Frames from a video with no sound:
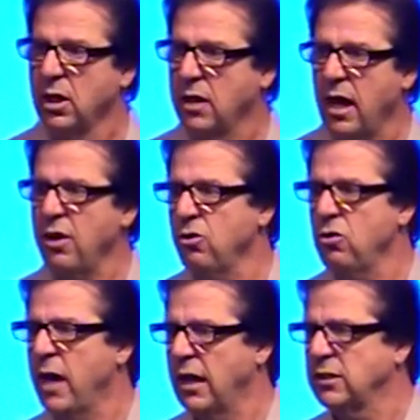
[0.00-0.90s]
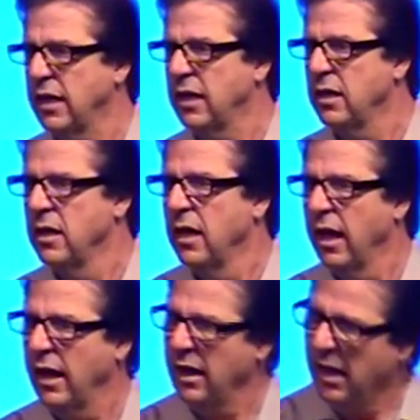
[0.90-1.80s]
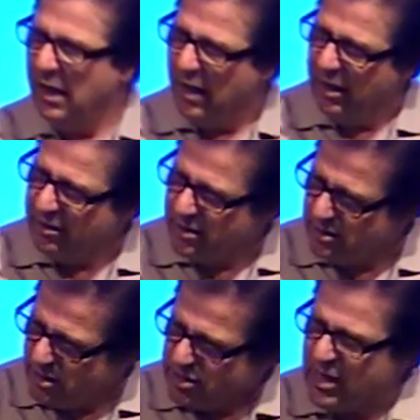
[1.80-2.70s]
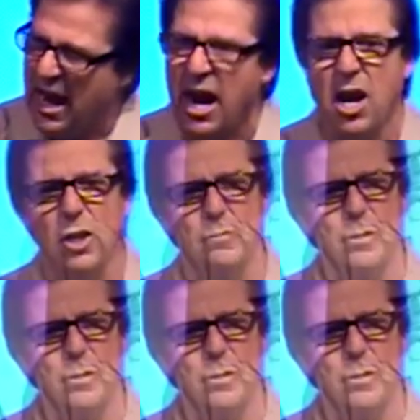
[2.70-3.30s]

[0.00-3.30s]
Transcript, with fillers: God who has a, a, a, a desire to